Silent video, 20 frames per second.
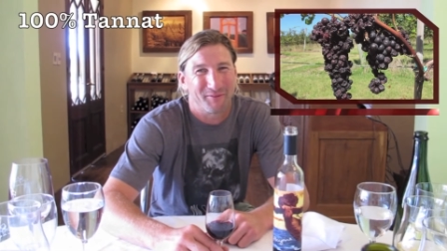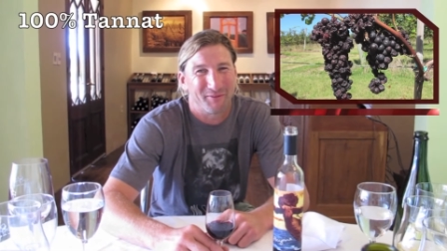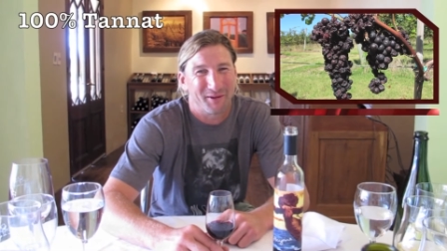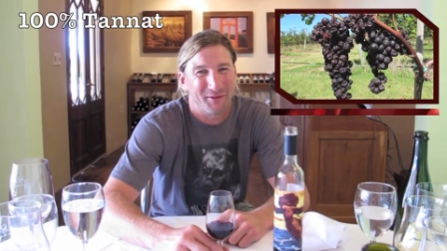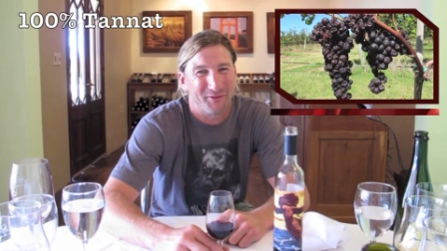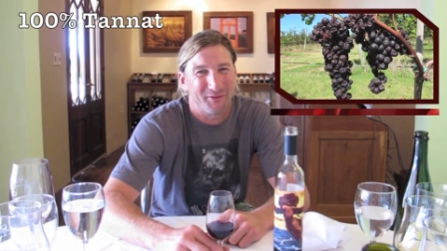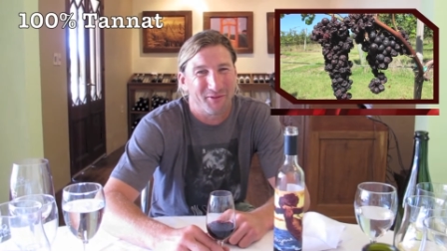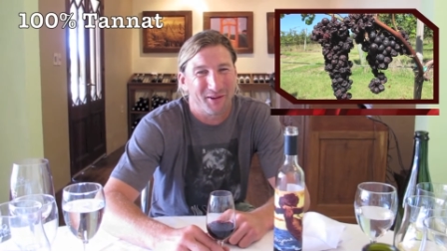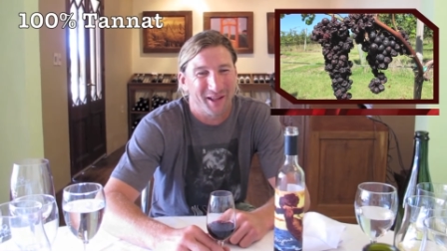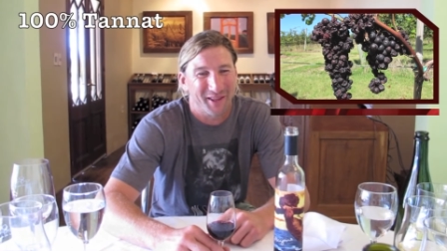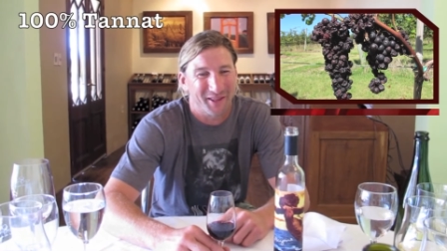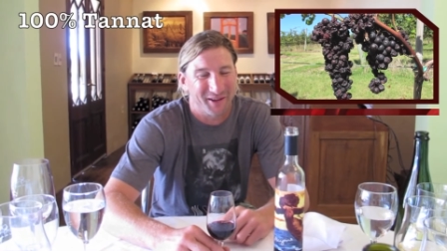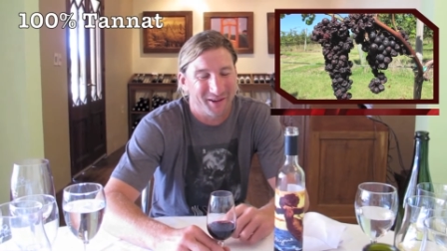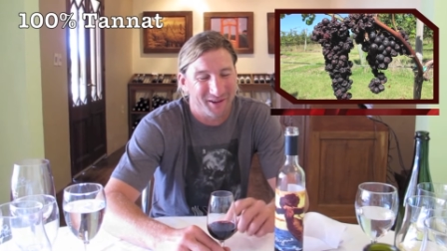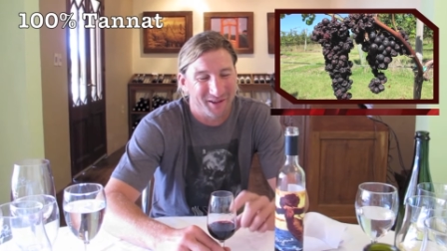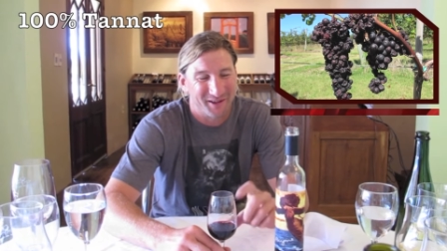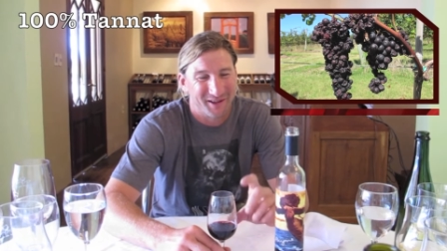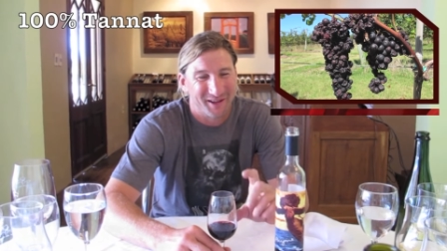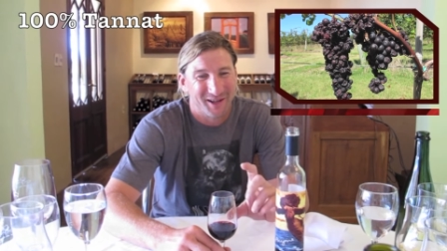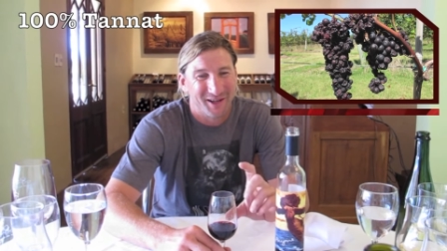my
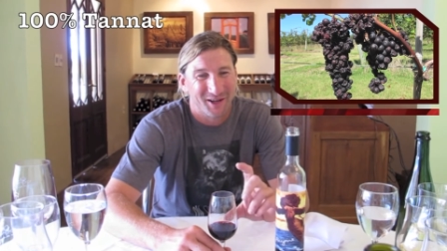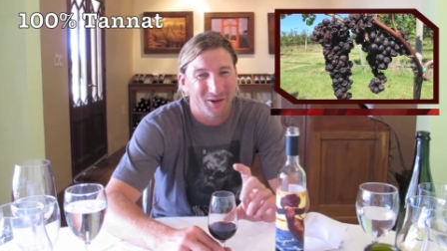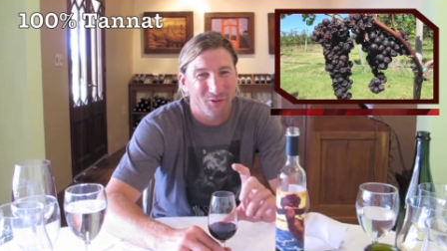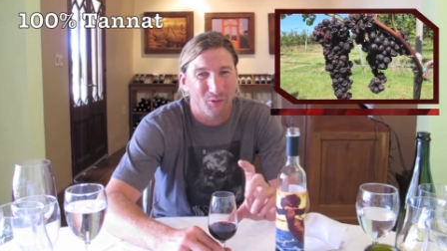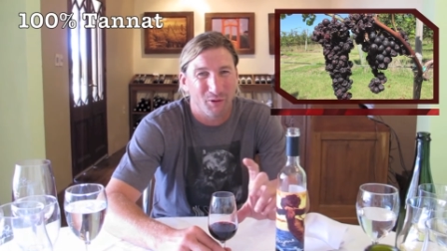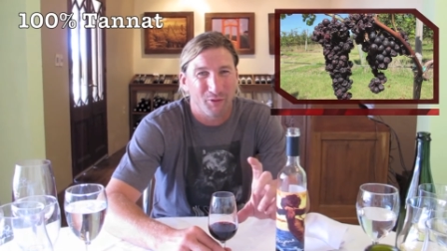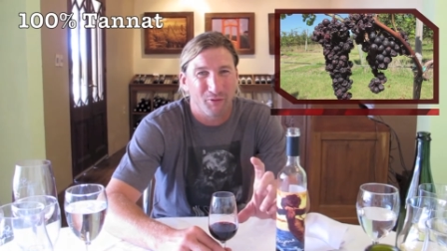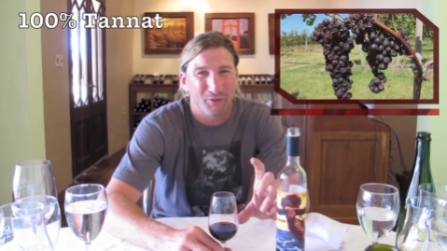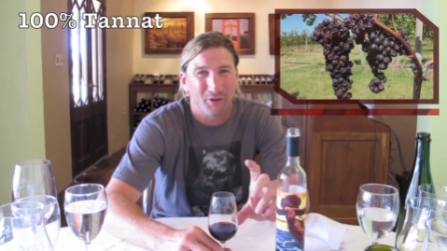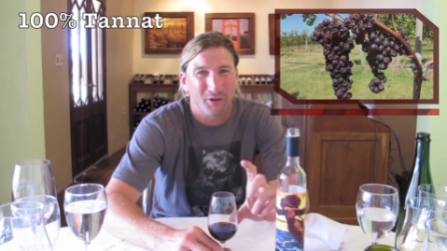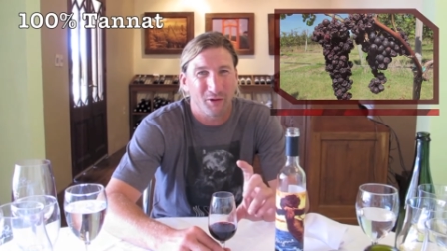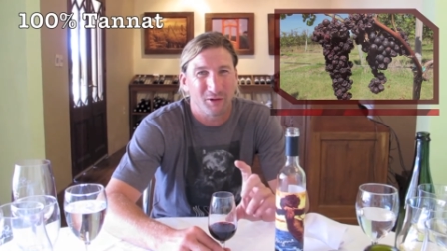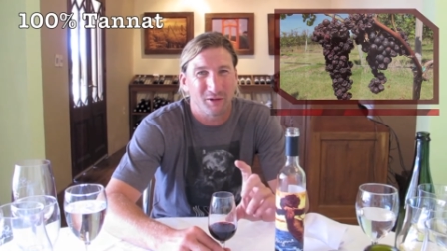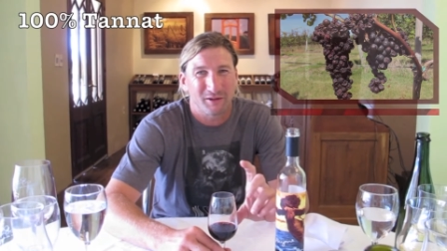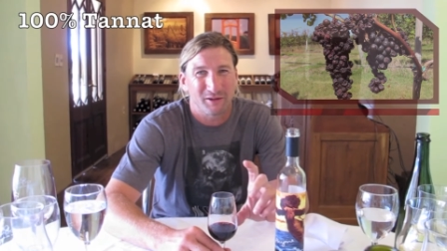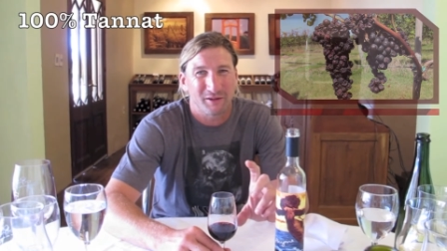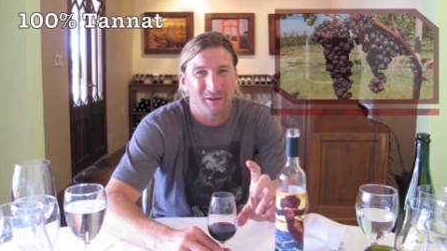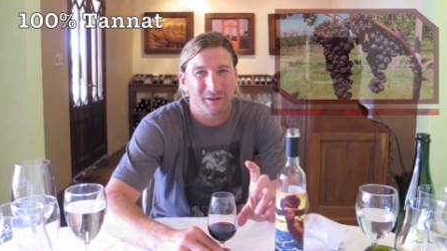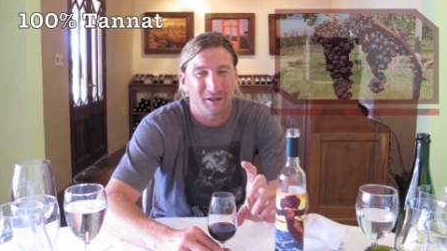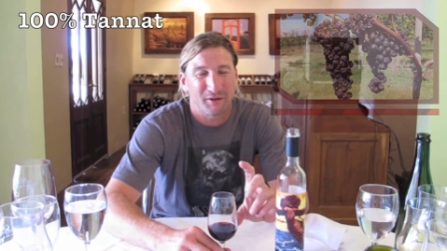father with all
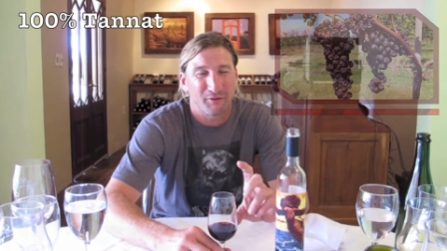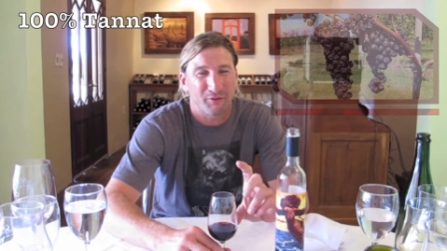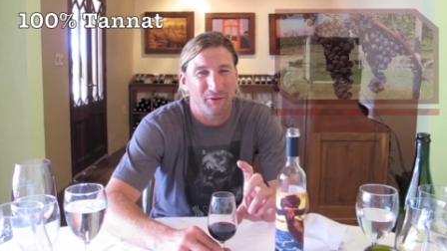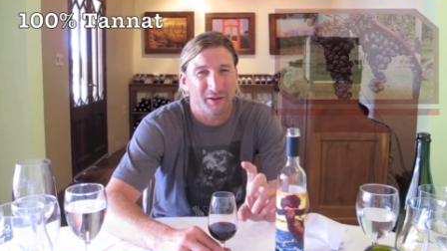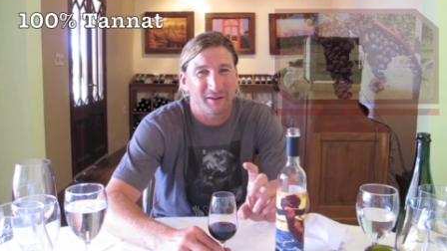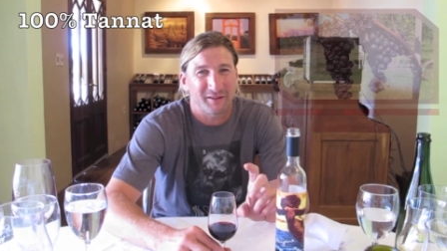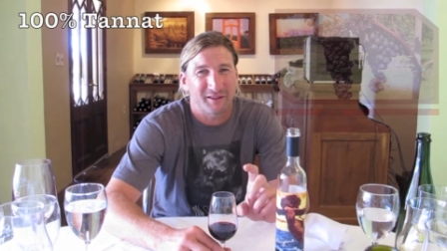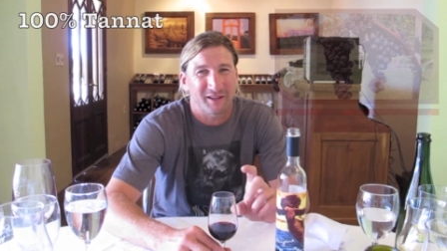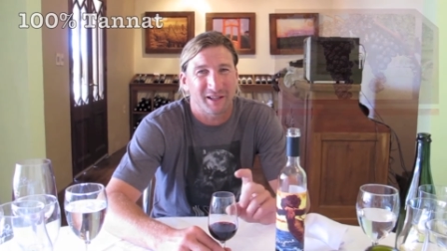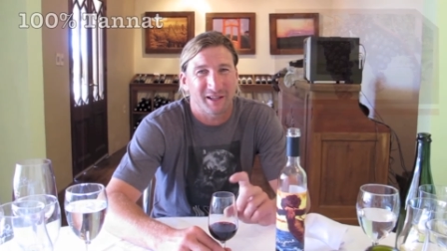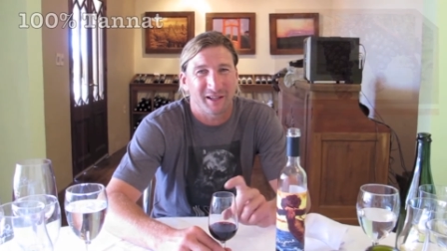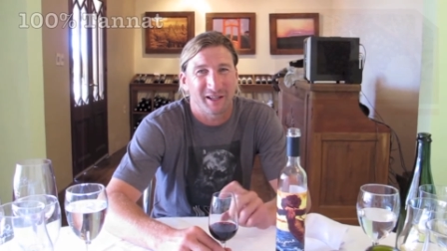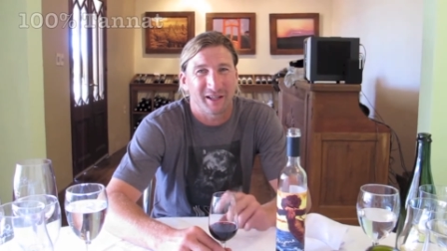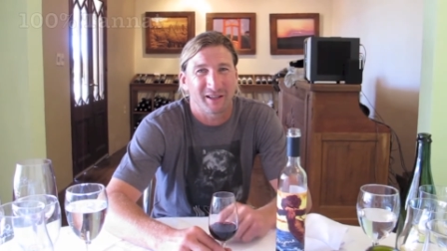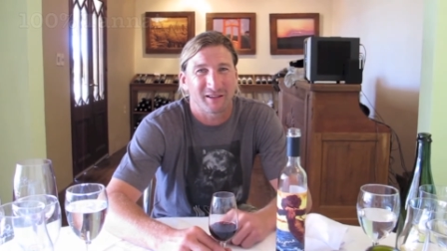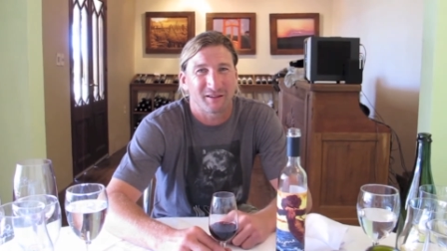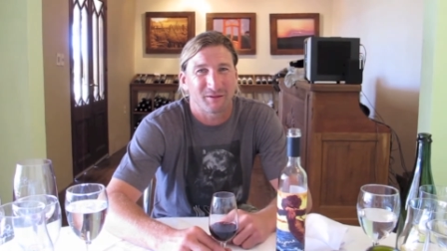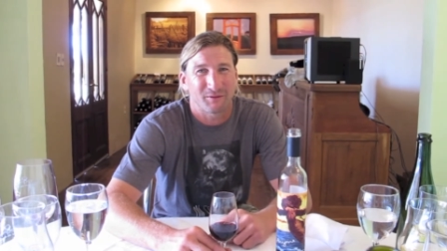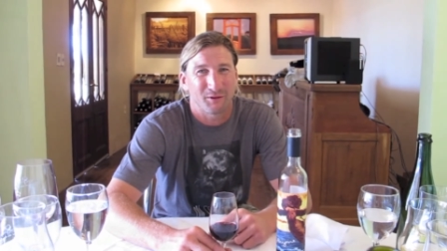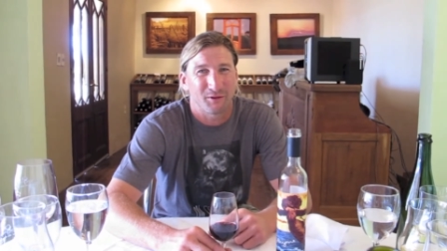the different
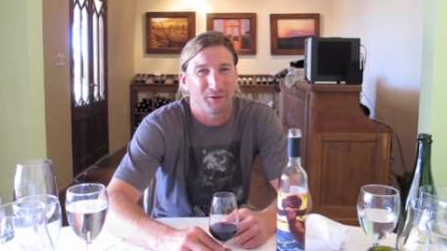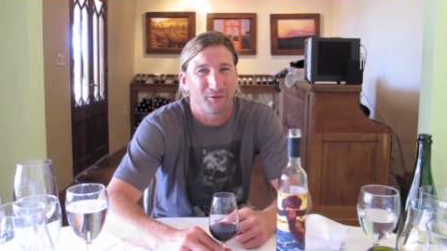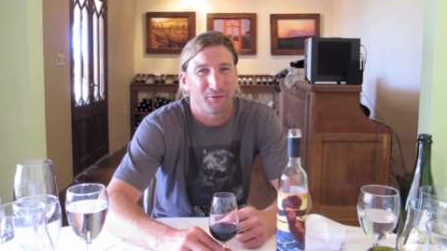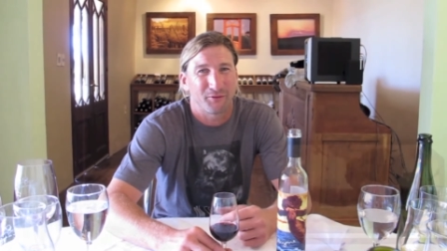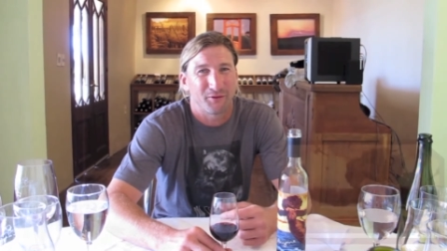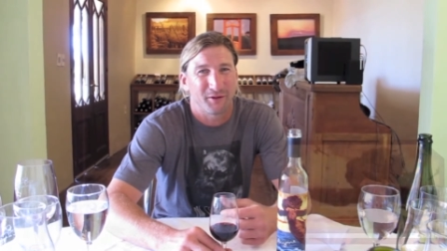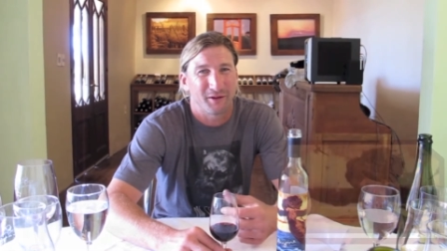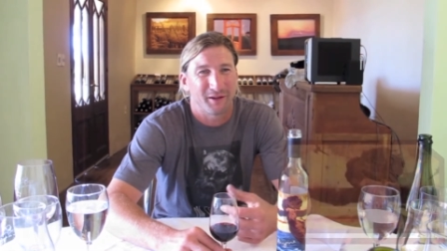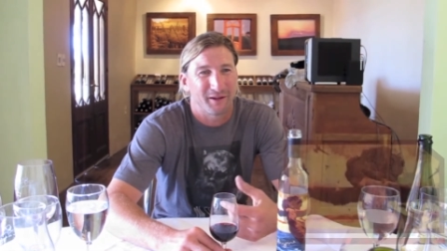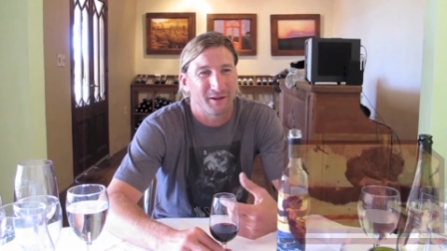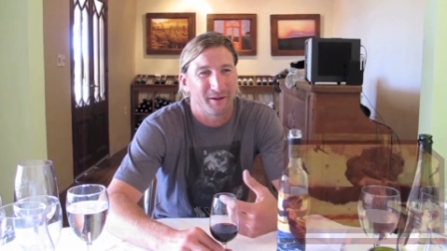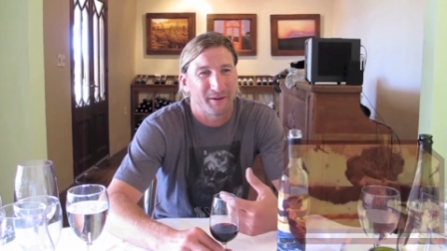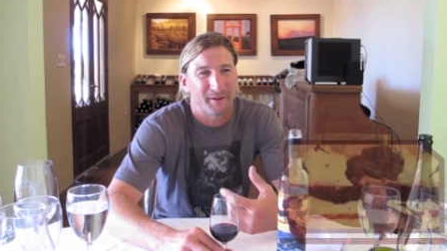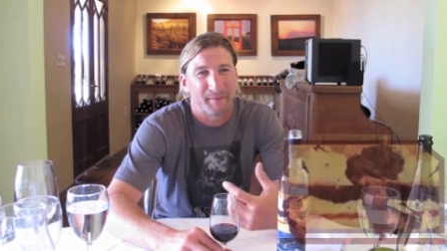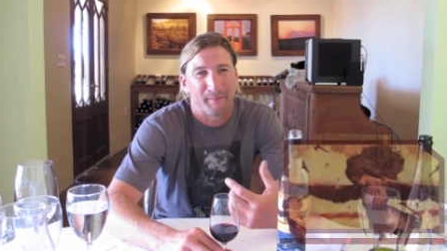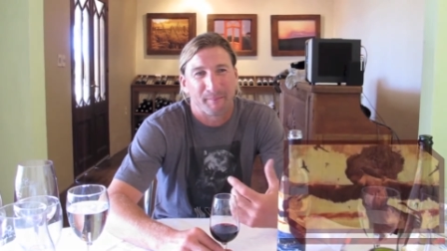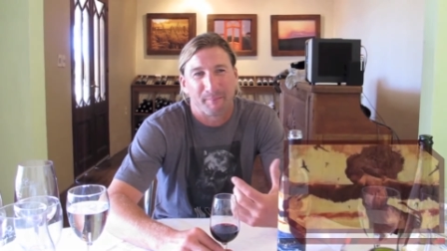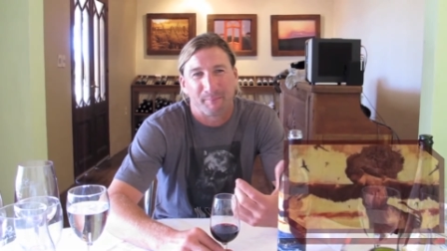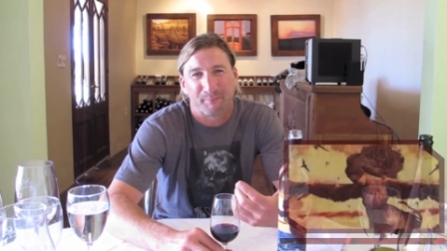techniques of uh,